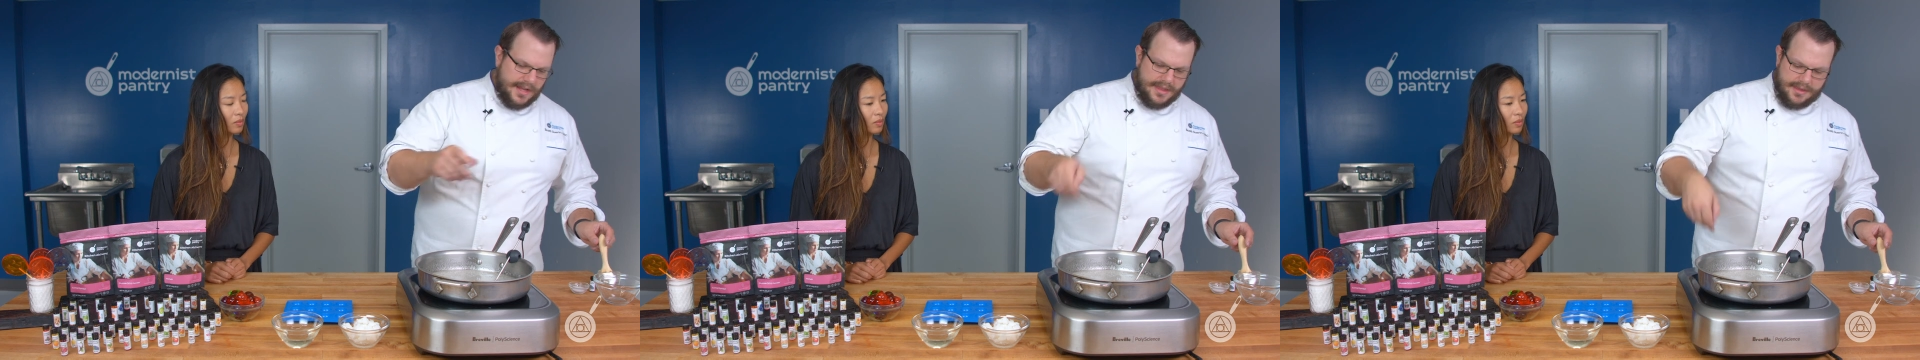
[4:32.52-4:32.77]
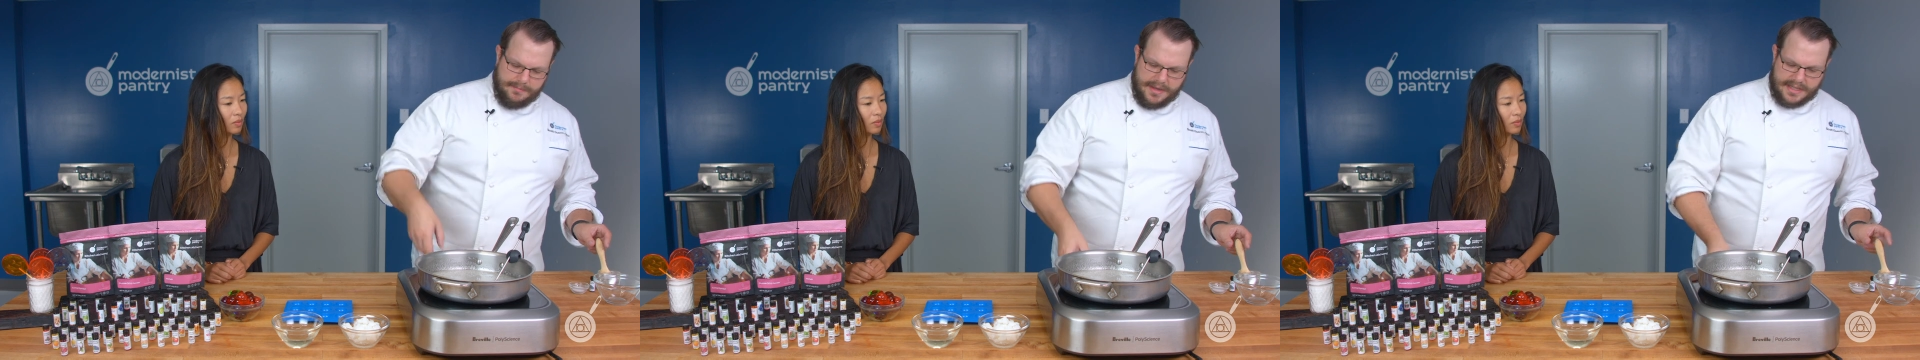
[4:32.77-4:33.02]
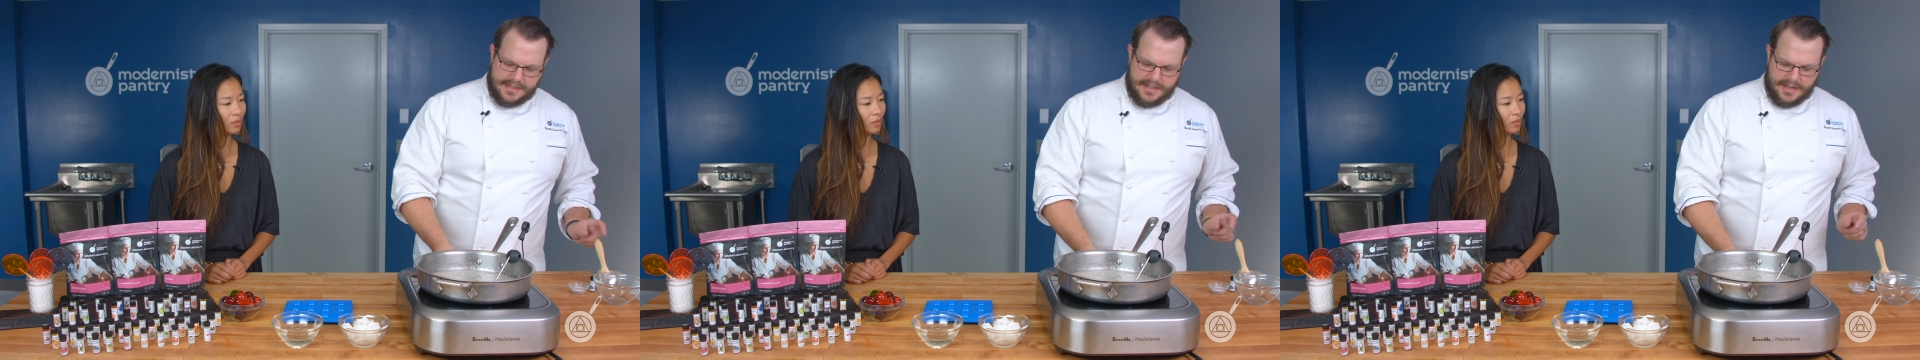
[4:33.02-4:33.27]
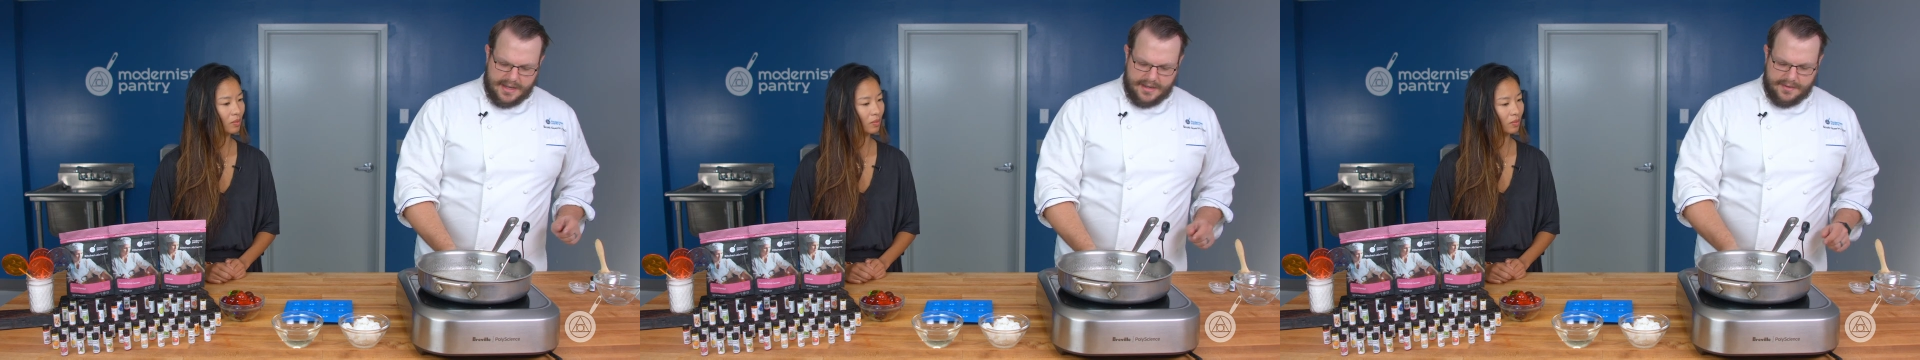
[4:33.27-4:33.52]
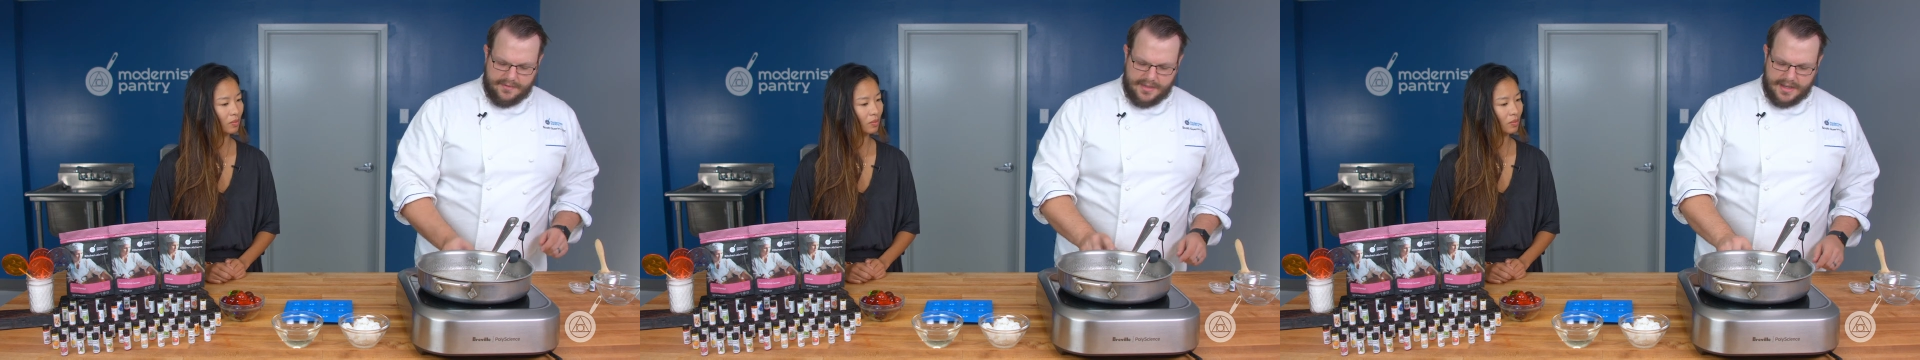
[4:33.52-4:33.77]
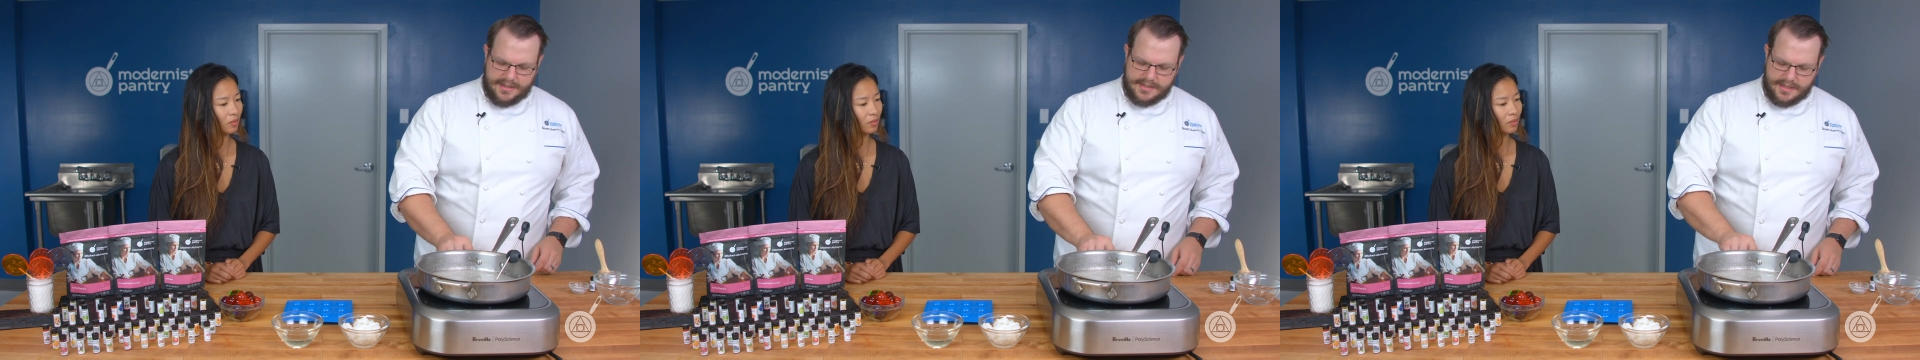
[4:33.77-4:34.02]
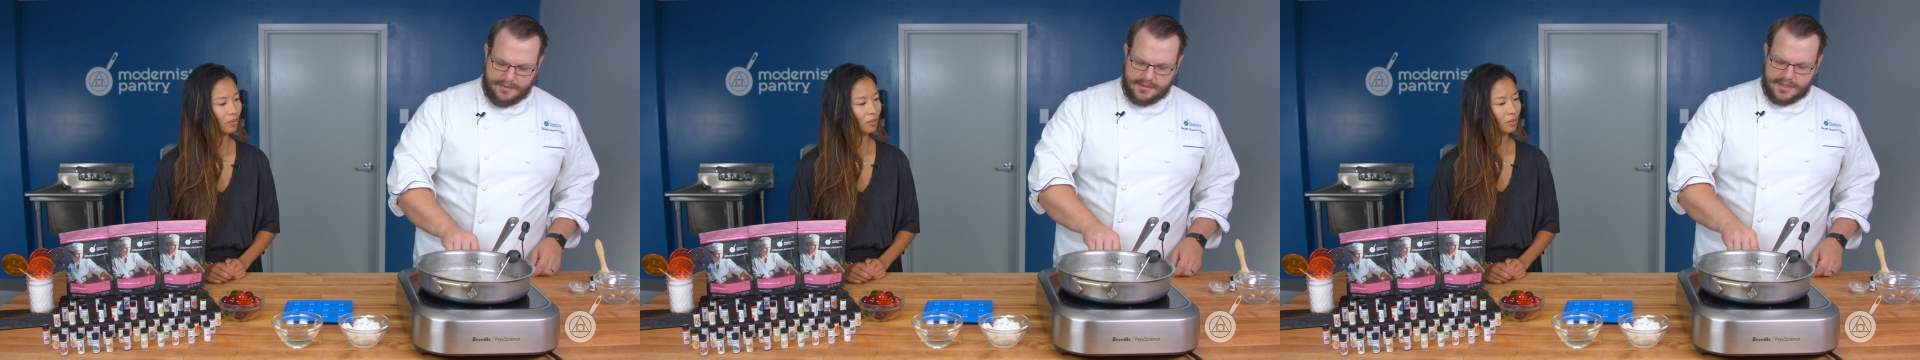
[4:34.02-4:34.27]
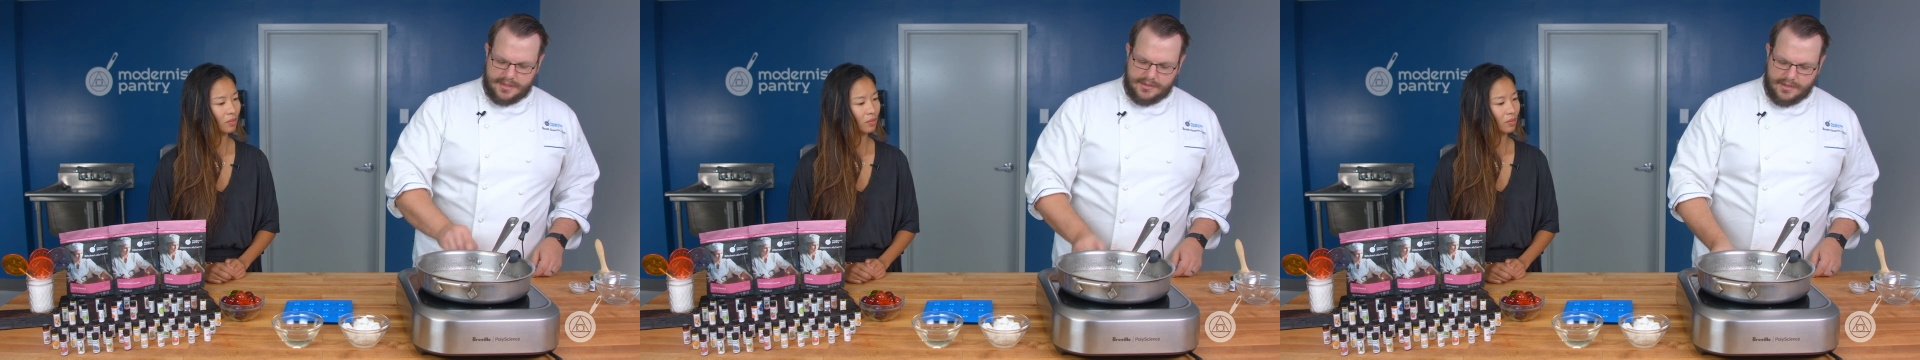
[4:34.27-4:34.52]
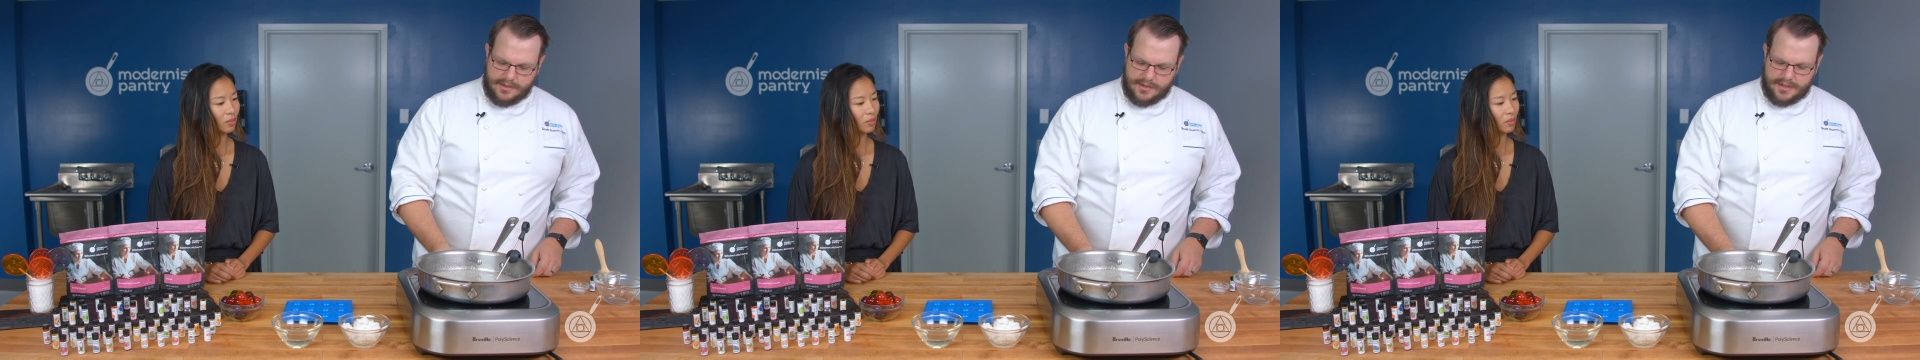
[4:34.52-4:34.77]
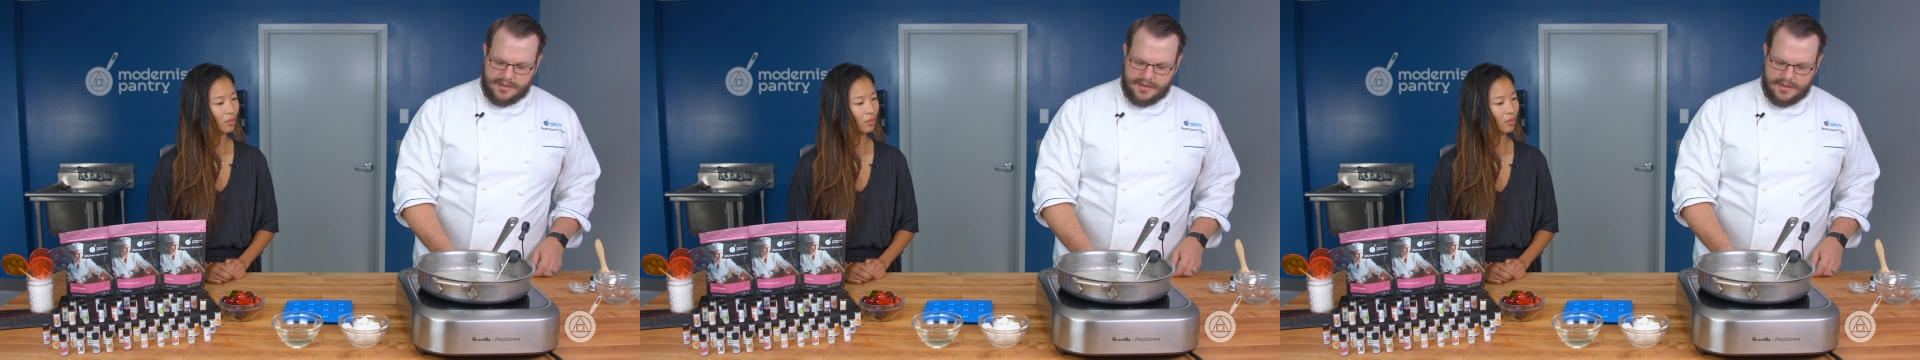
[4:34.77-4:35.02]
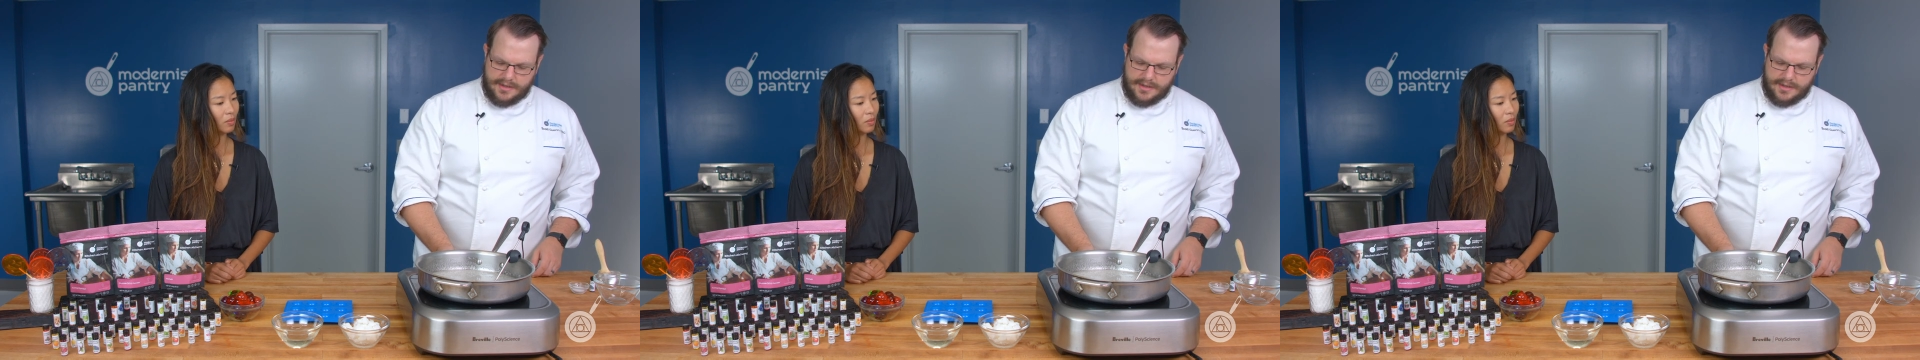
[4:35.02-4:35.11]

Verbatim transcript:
Speaker 1: in the mixing of this, and I'm just going to turn it